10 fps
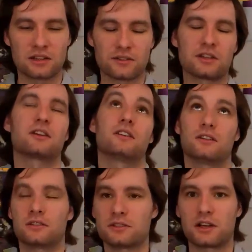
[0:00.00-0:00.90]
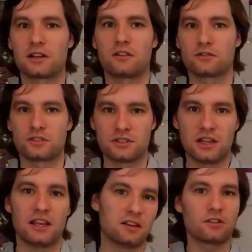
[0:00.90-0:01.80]
It's like, oh, got another
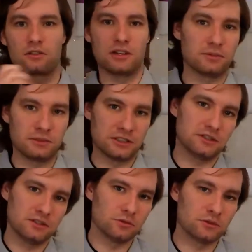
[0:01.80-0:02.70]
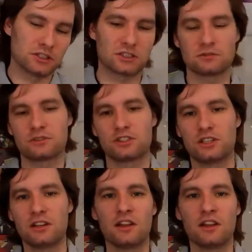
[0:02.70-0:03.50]
stain, hurry up, get it in the washing machine.